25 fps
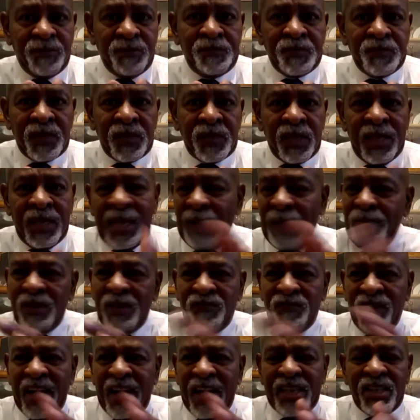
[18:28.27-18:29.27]
and I've been
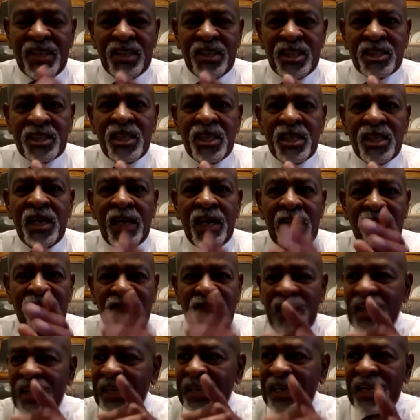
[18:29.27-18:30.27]
fighting this, and I finally
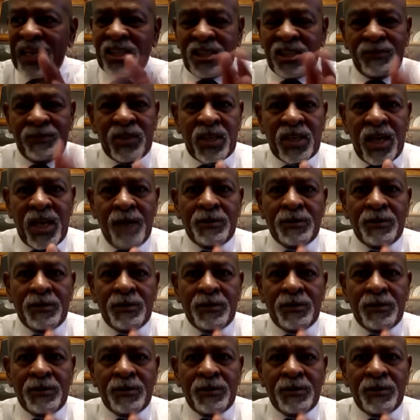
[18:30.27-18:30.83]
got something covered.